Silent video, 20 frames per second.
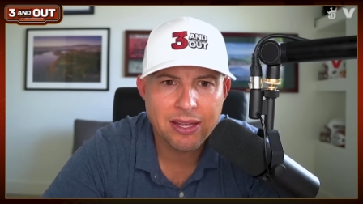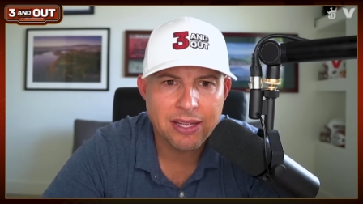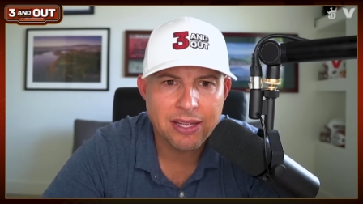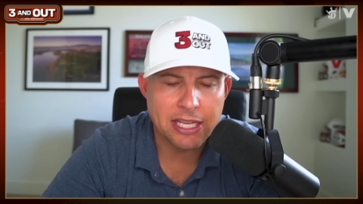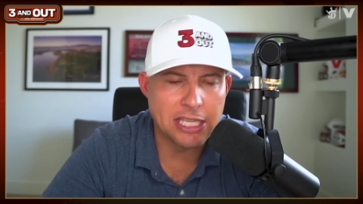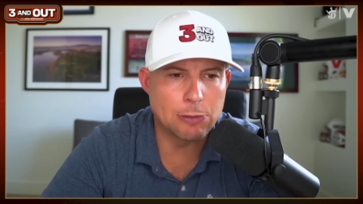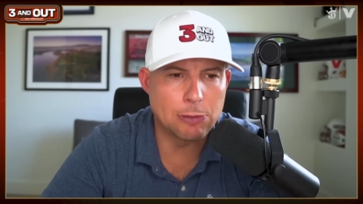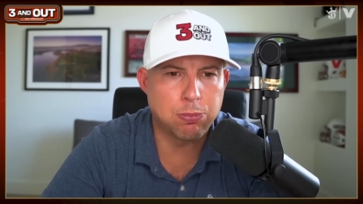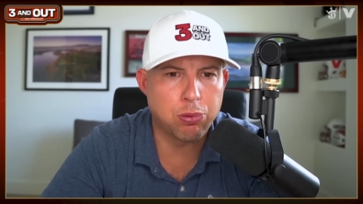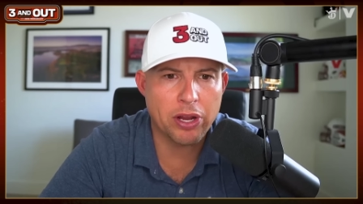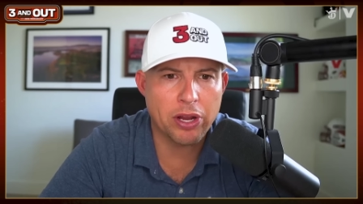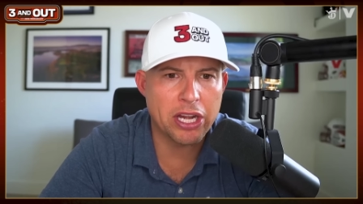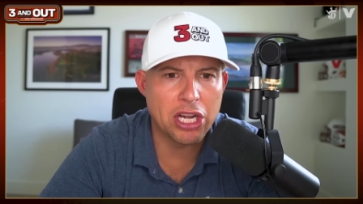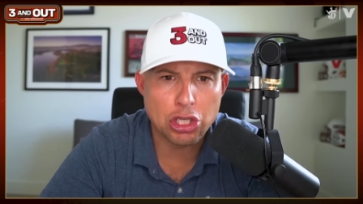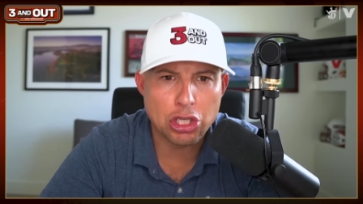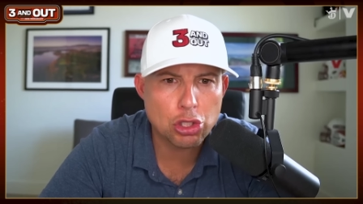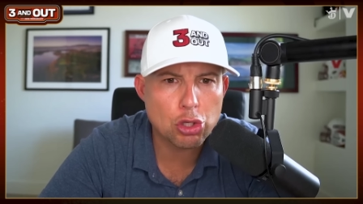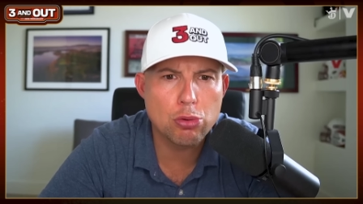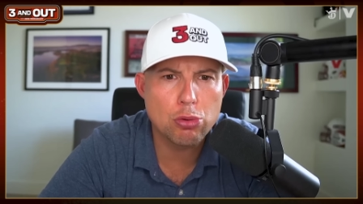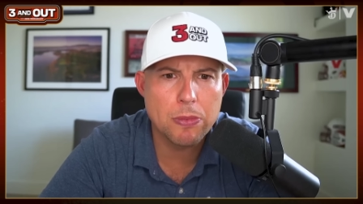is bringing in
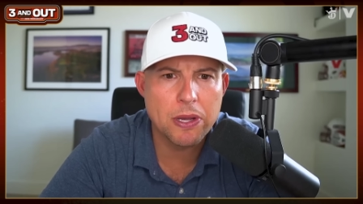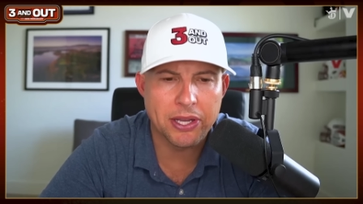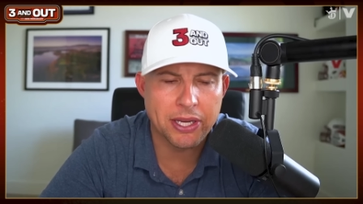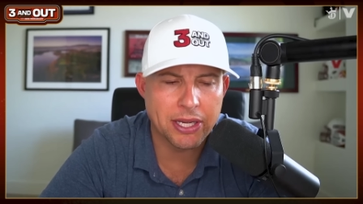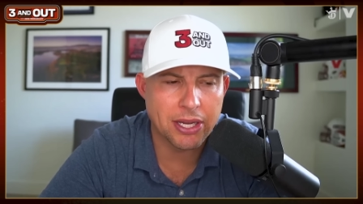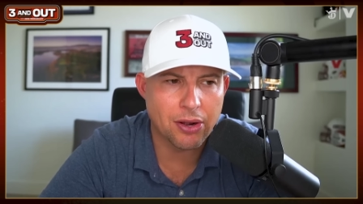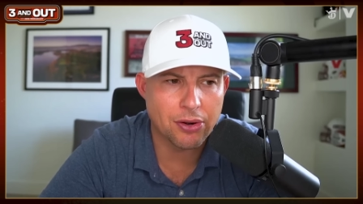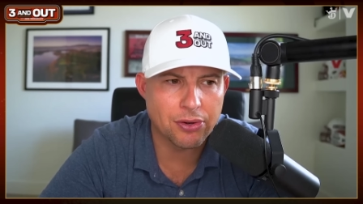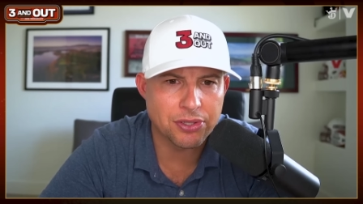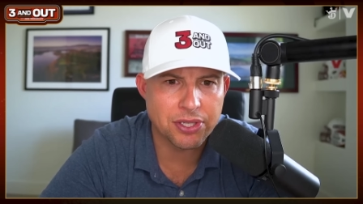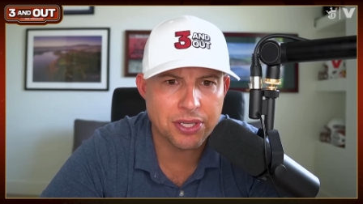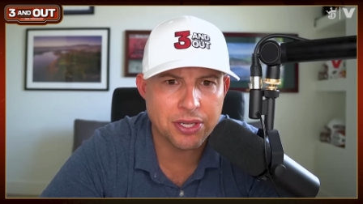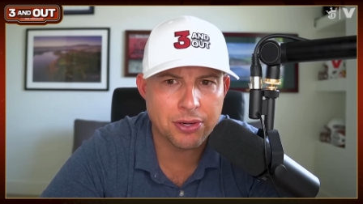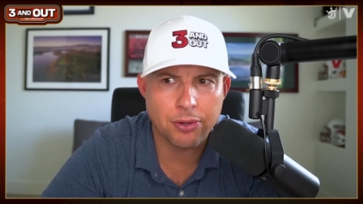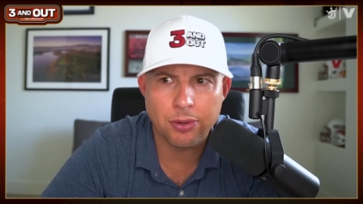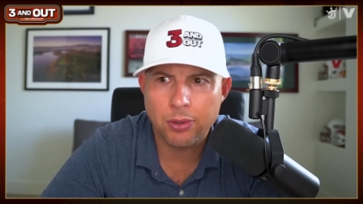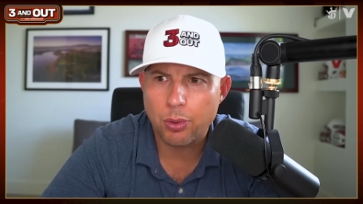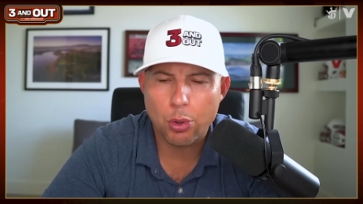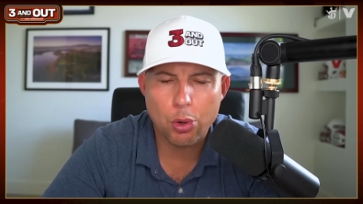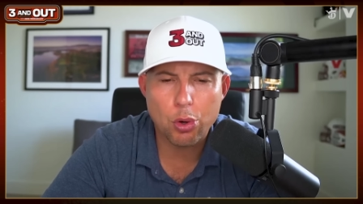$2 million a
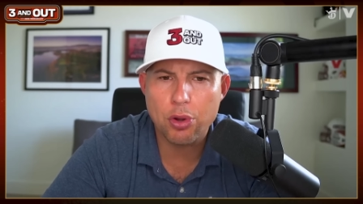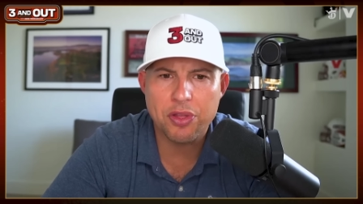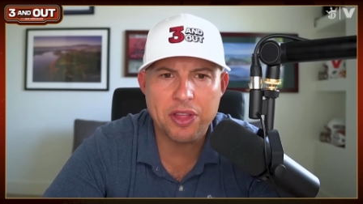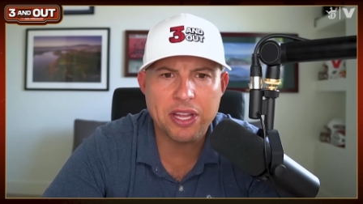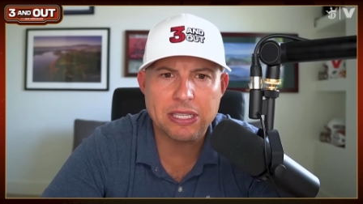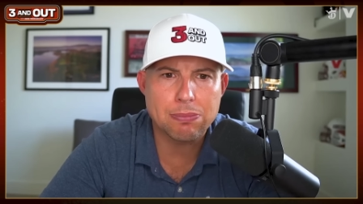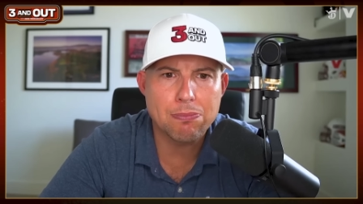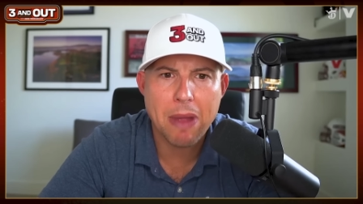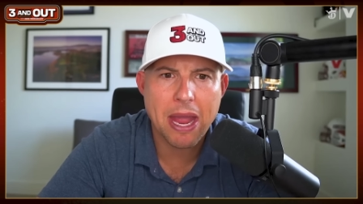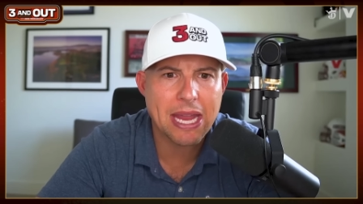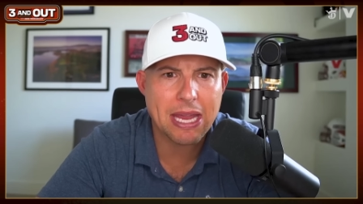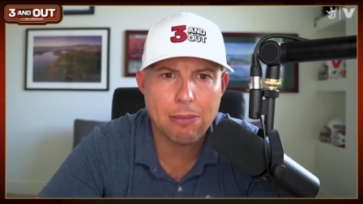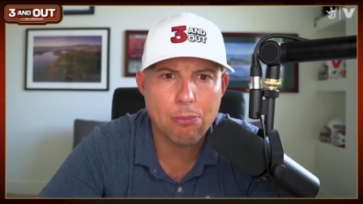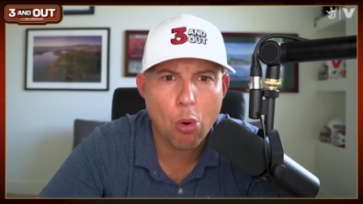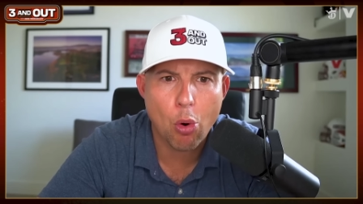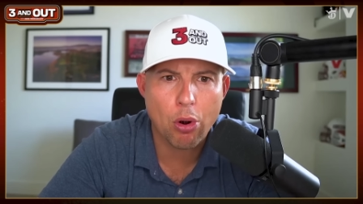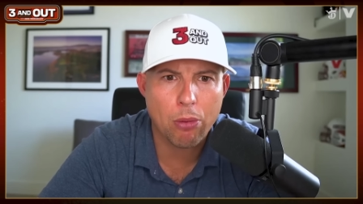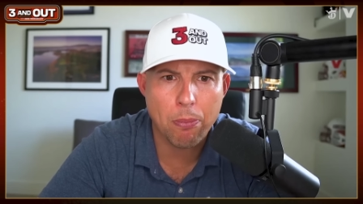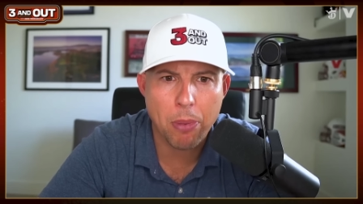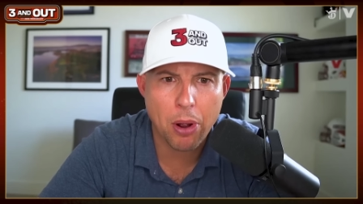year, who do you think is making
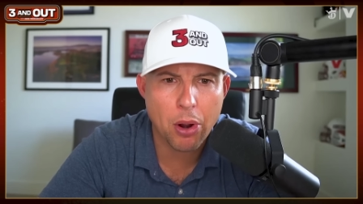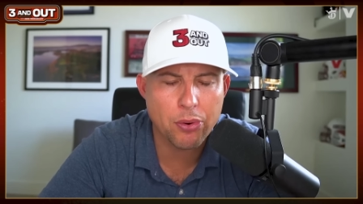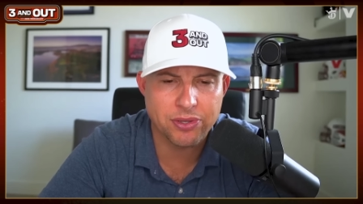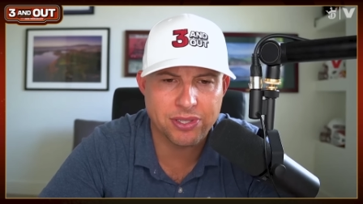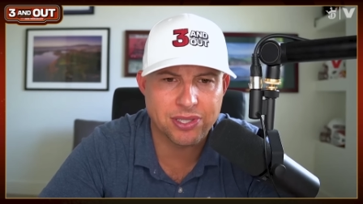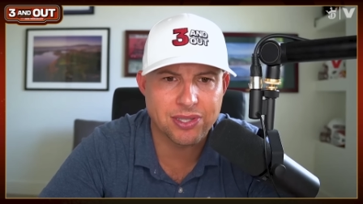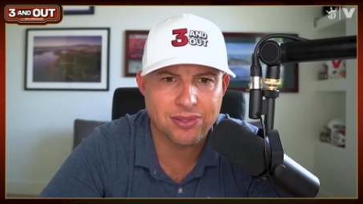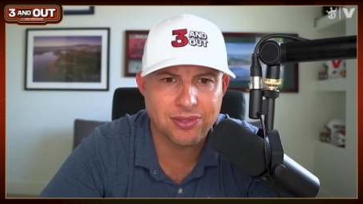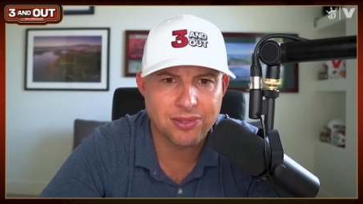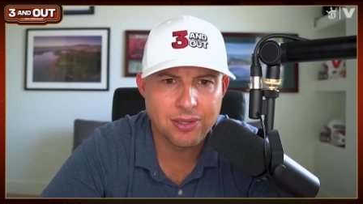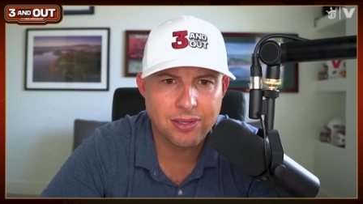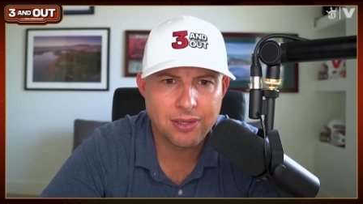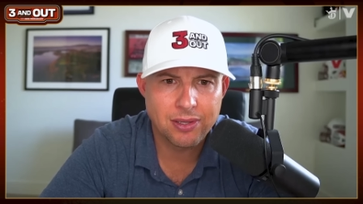more in bonuses?